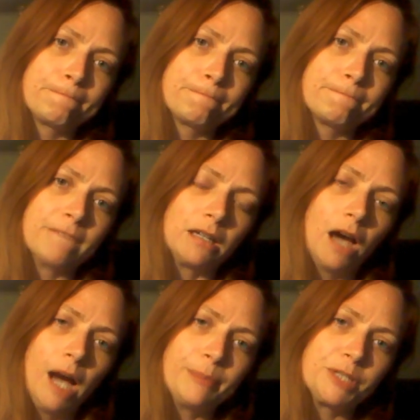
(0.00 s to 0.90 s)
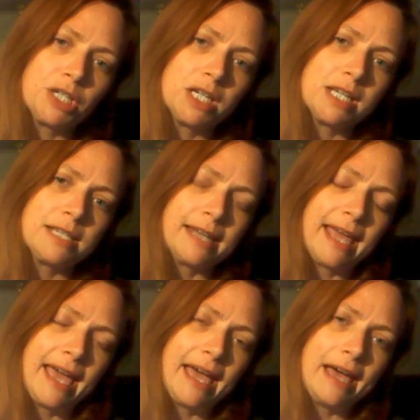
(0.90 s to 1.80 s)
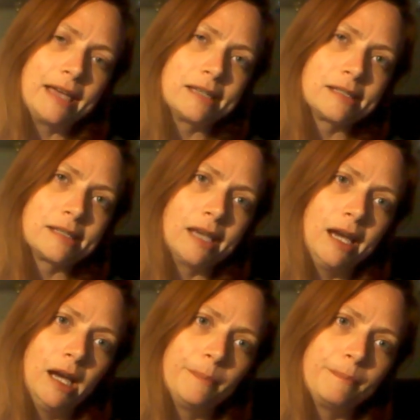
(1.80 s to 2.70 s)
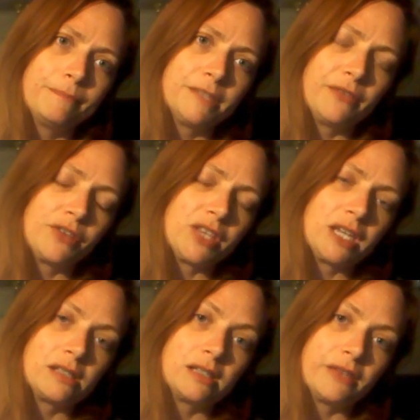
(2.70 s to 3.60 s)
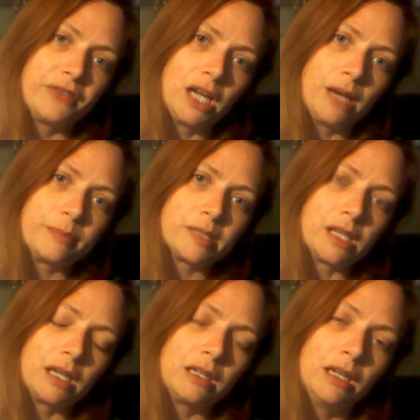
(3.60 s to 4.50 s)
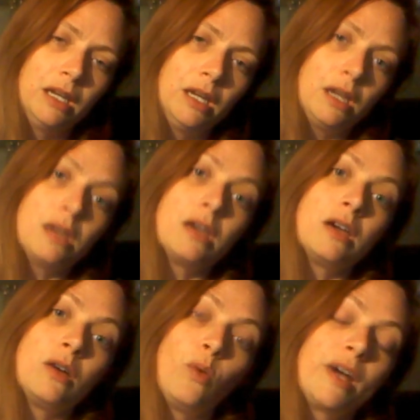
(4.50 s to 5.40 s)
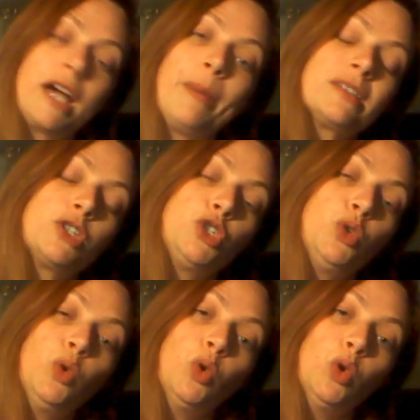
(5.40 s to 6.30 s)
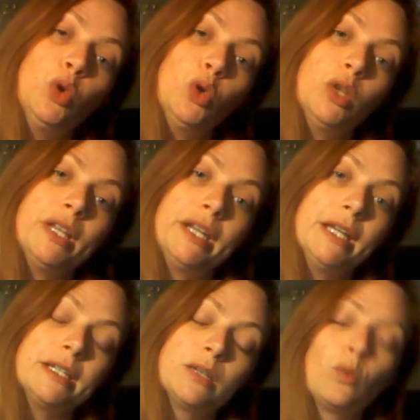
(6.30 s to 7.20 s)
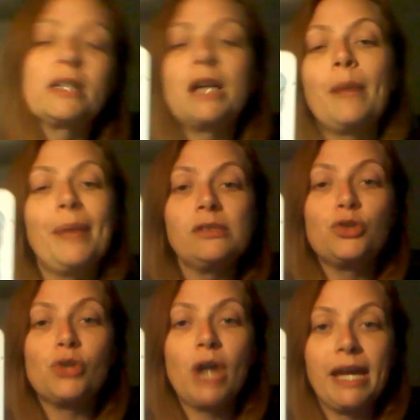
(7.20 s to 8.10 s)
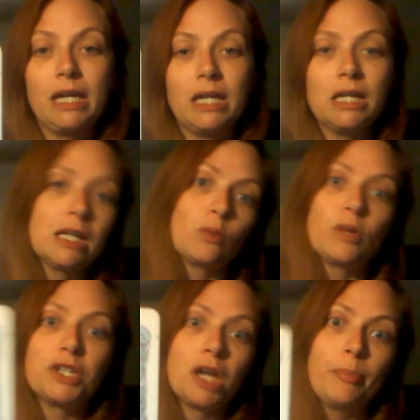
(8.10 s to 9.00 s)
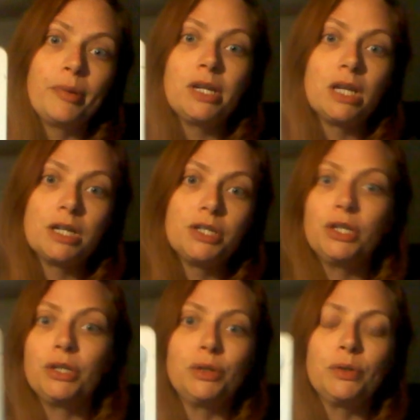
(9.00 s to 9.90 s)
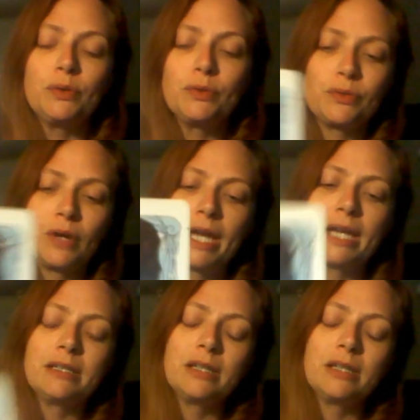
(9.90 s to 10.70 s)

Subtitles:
like options, and it has different things in different cups. Like one cup has a jewel in it, and one cup has a dragon, and which cup are you going to choose, right?